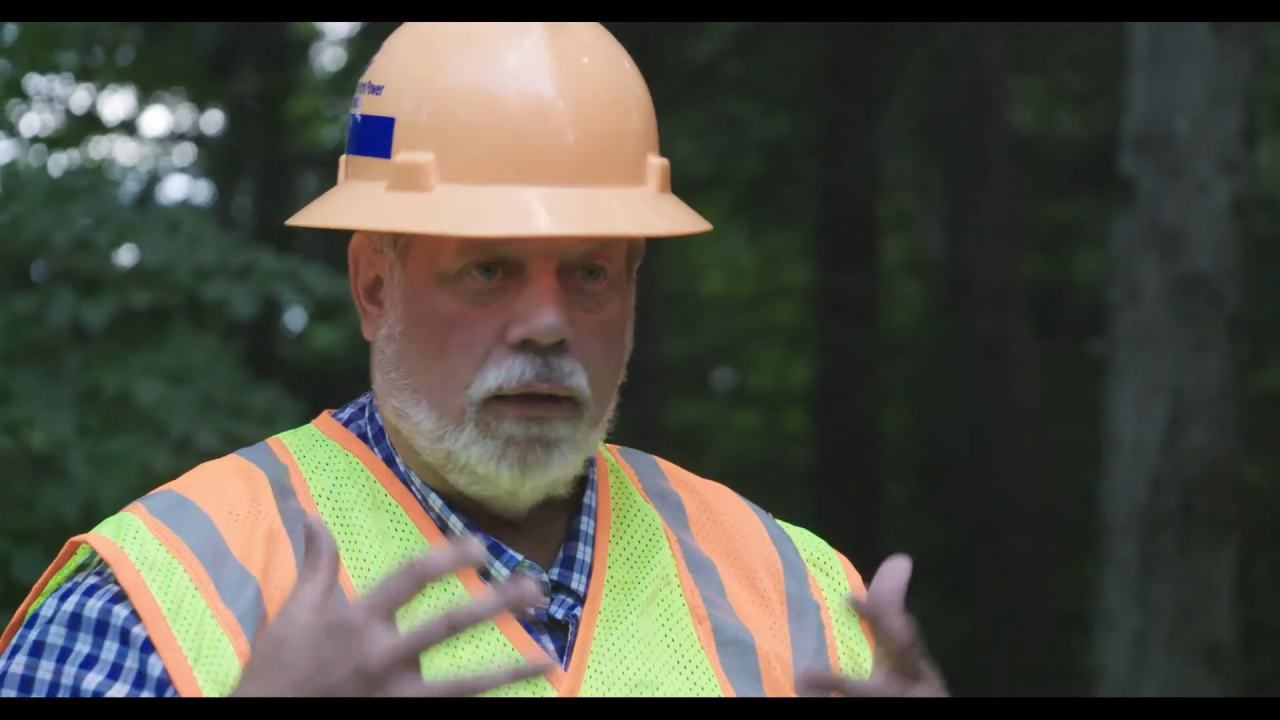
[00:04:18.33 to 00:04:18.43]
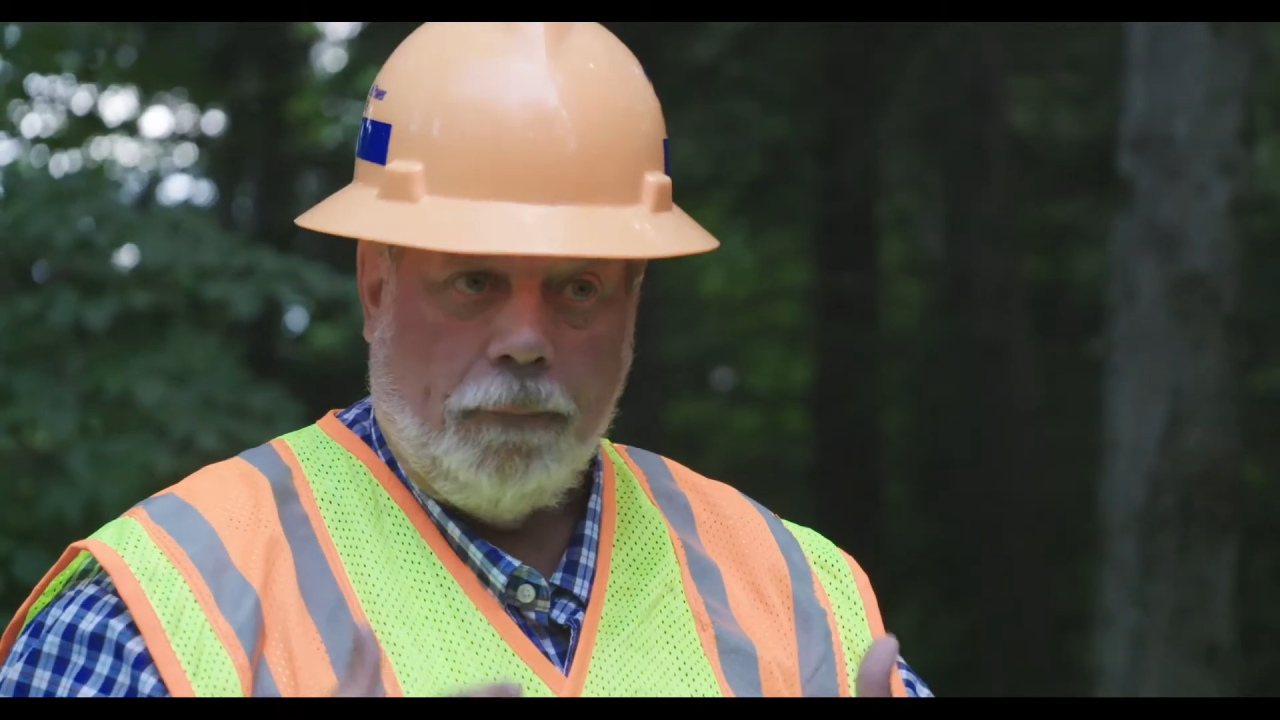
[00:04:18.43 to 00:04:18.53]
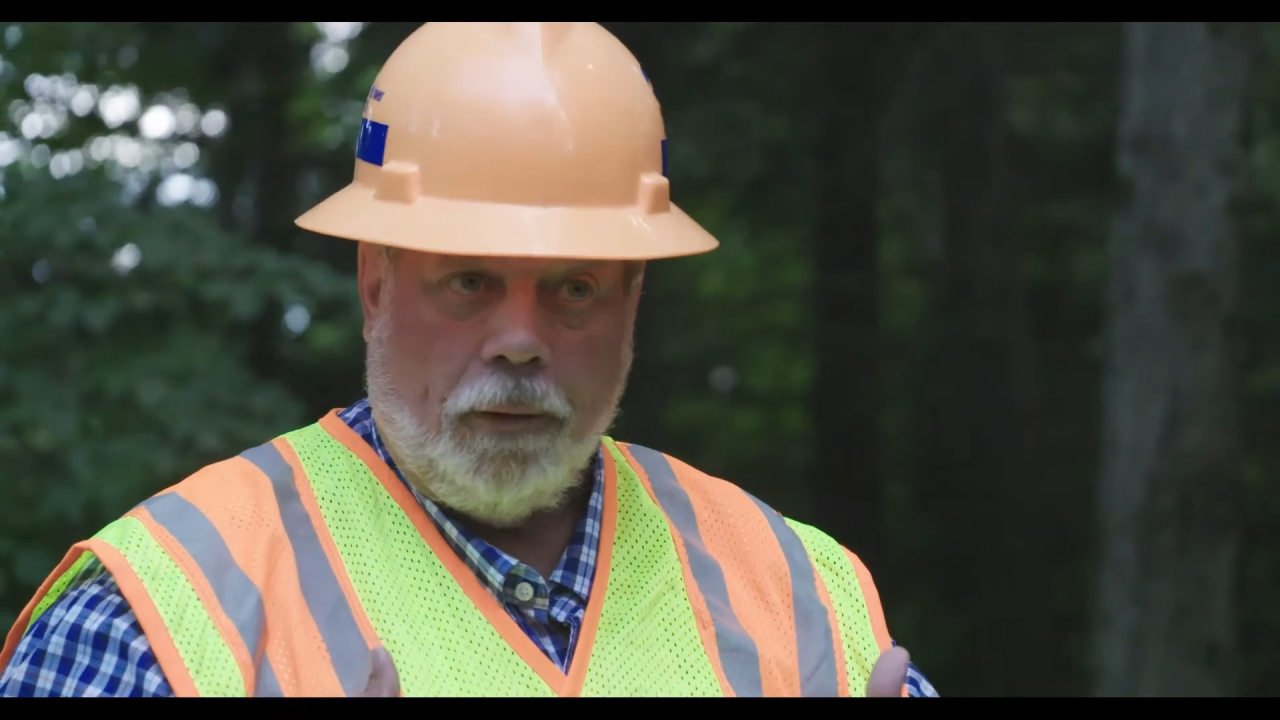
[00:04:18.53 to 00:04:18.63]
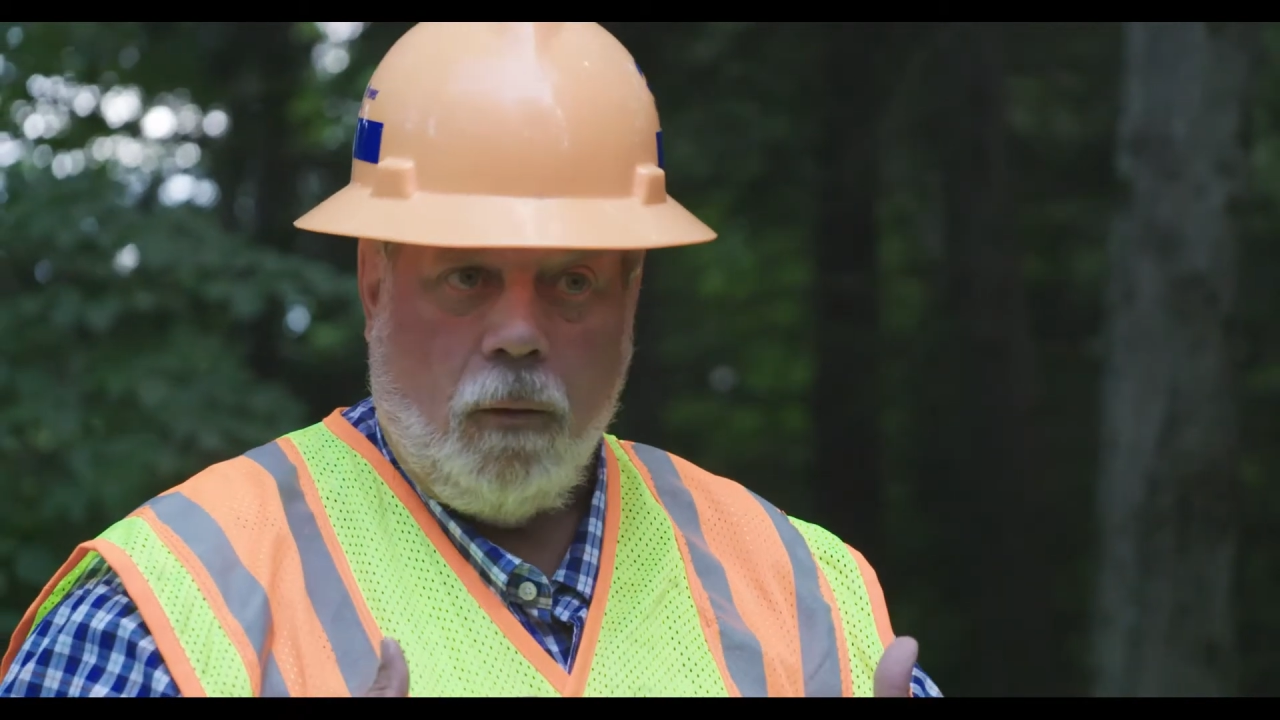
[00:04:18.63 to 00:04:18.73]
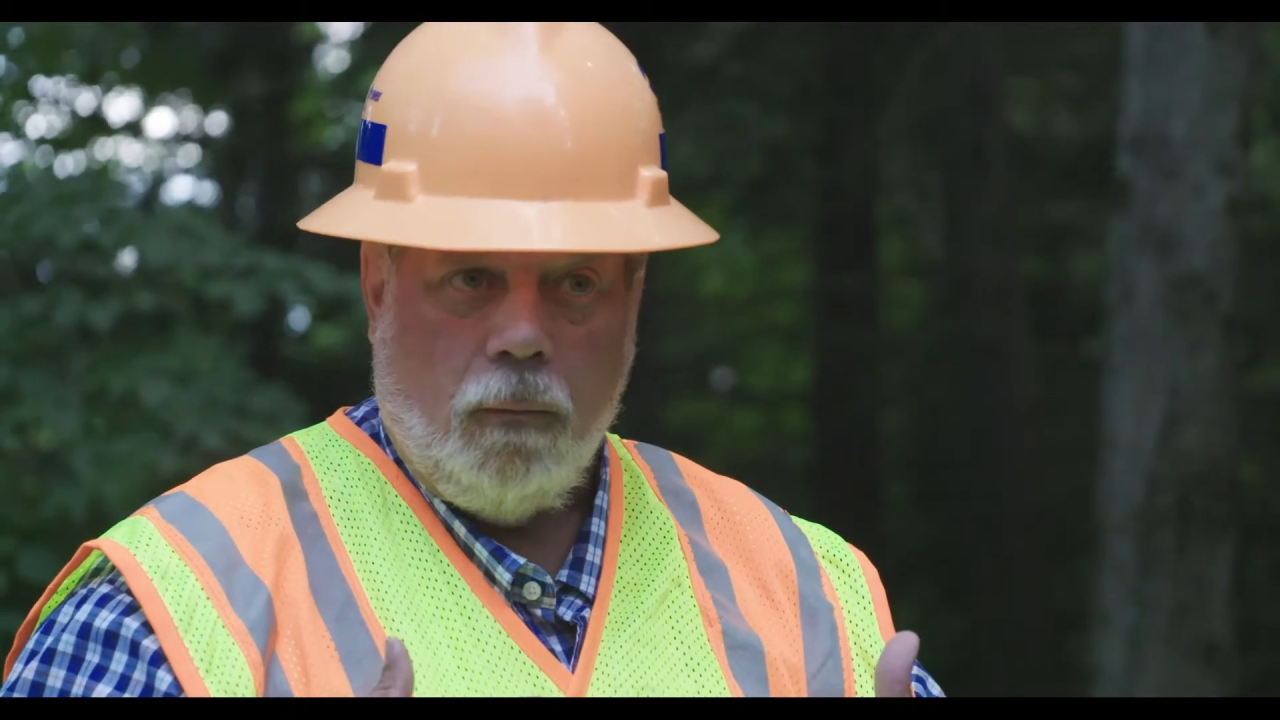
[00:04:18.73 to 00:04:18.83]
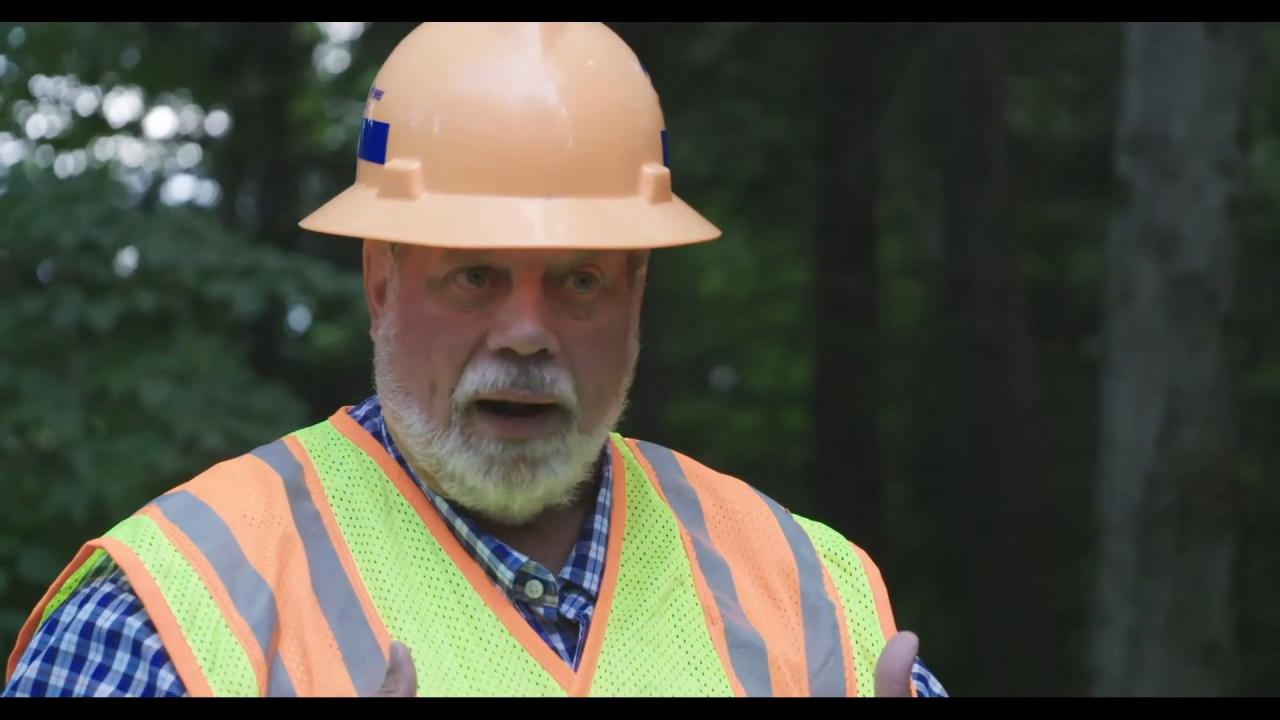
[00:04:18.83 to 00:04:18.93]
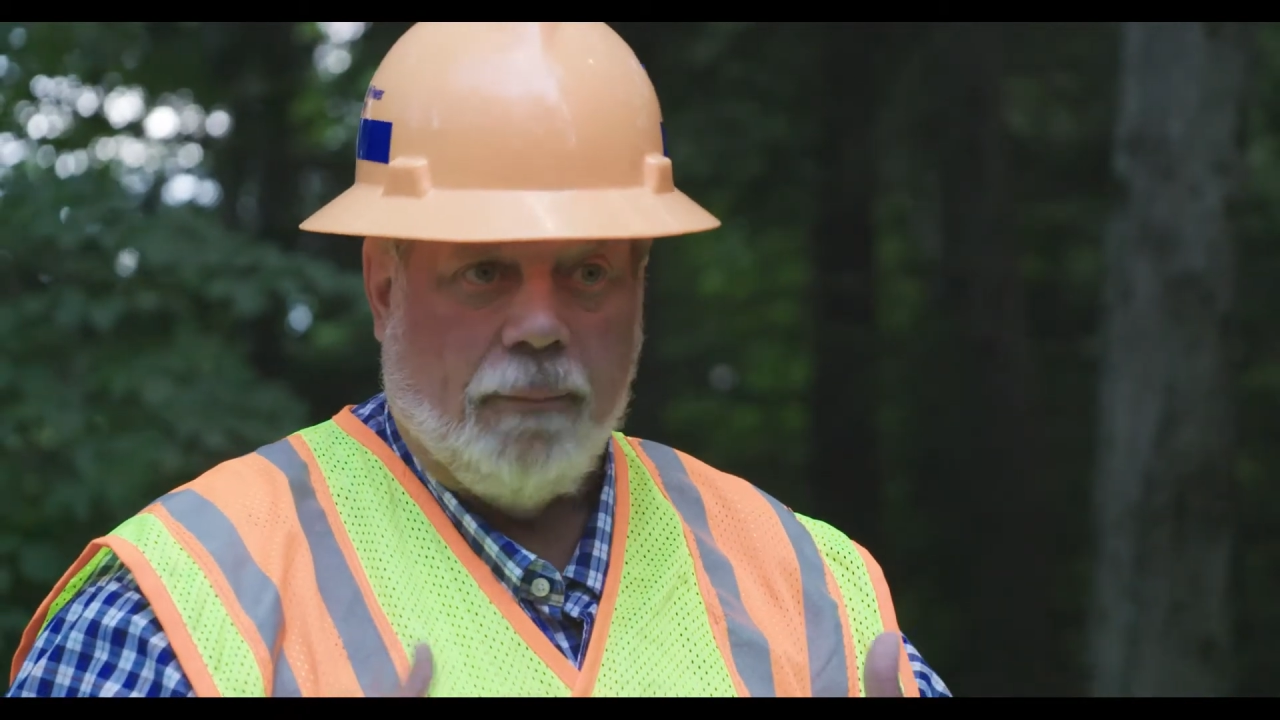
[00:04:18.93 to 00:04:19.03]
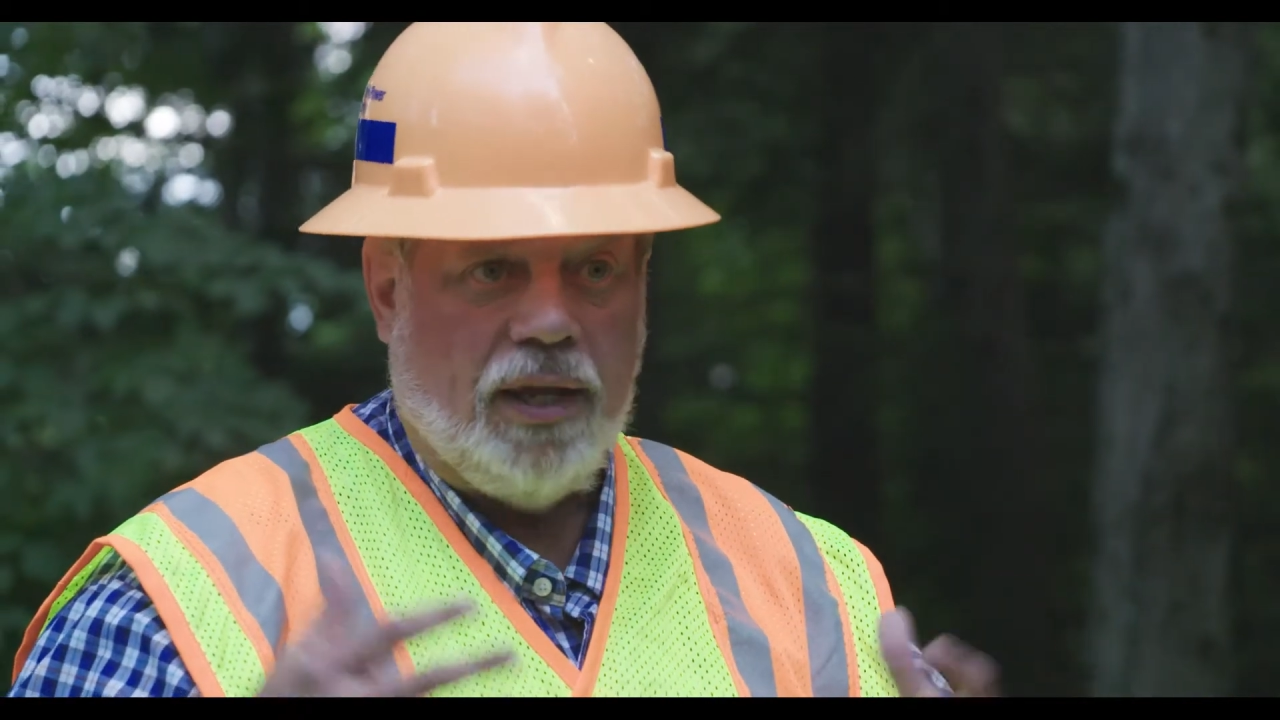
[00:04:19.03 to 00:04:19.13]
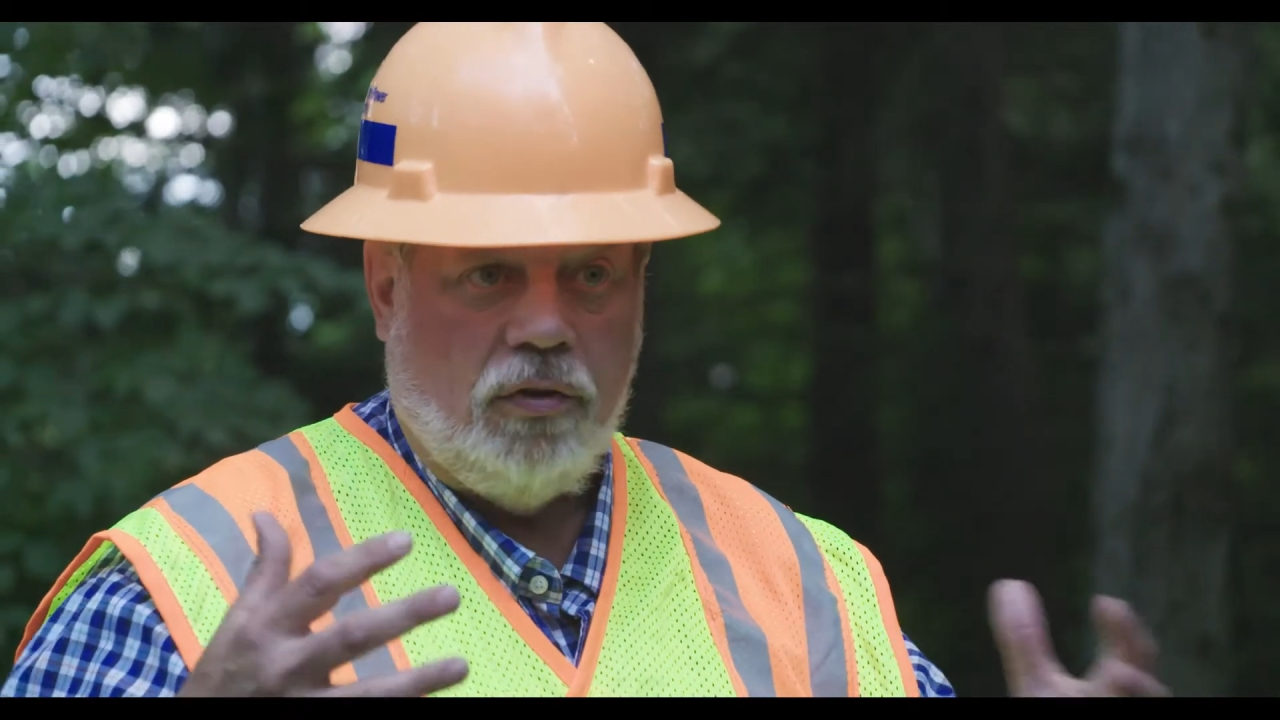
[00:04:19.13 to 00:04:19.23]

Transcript: of the program.